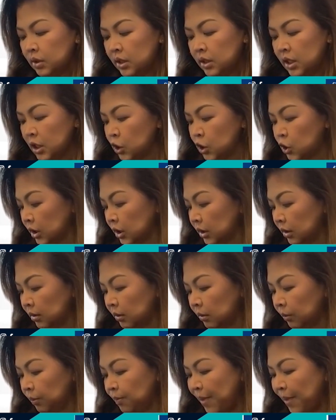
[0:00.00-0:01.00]

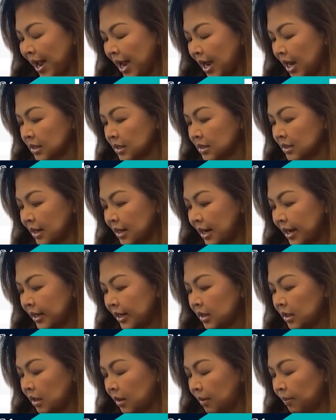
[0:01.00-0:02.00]
digital banks like,
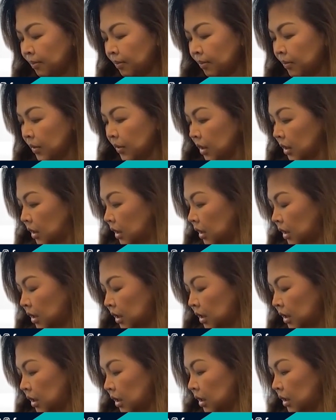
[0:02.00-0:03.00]
uh,
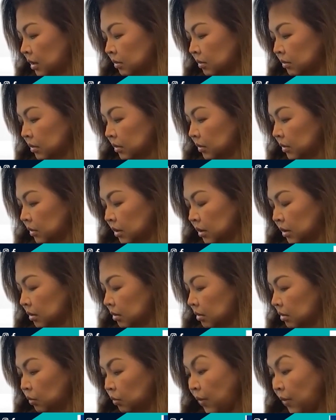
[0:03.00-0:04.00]

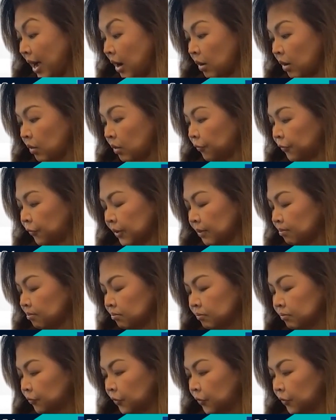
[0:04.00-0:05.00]
wow, from